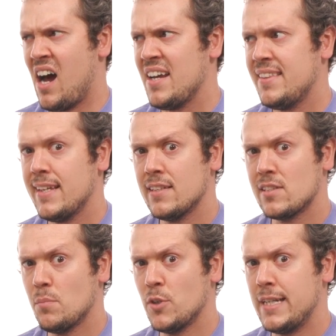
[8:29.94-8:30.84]
I think
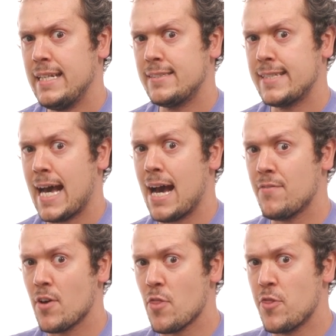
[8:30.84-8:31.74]
someone needs to
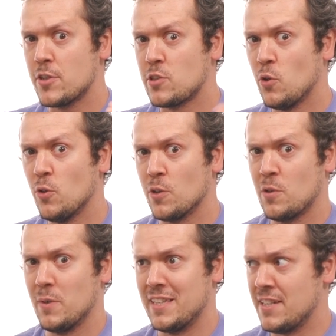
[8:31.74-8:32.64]
have the
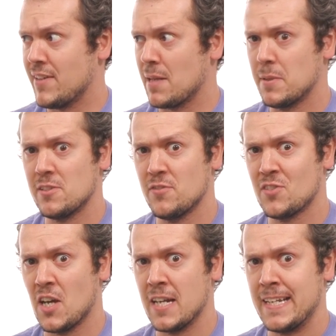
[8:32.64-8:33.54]
talk with the developers of
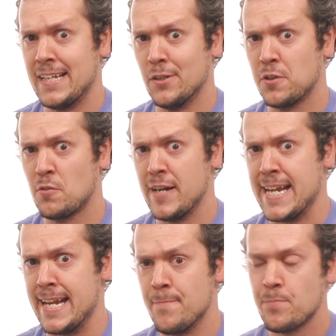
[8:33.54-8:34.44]
Silent Hill
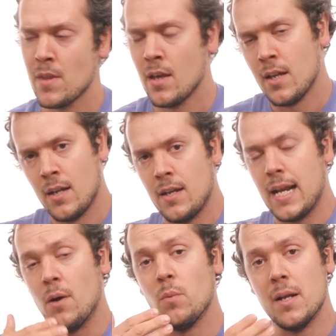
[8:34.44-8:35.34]
3.
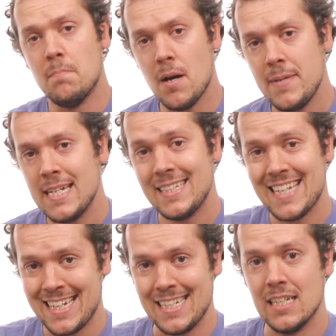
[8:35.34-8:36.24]
Now, when a mummy and a
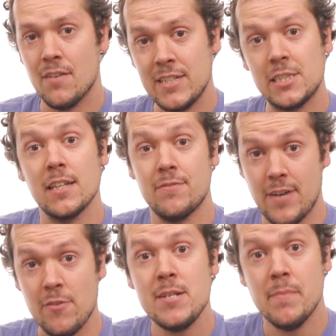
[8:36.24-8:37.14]
daddy love each other
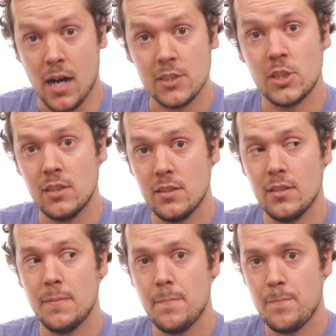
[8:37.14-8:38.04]
very much...
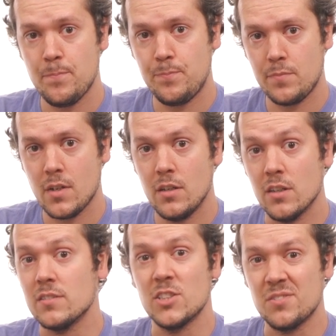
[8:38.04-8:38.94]
Stop!
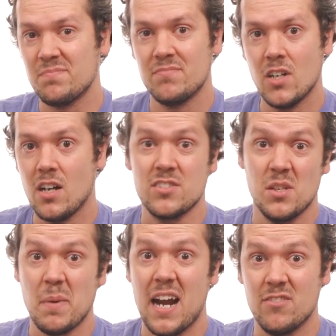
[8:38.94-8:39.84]
Look, just
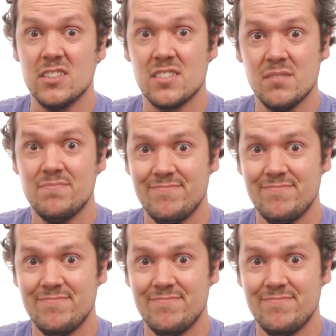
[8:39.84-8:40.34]
ask your parents.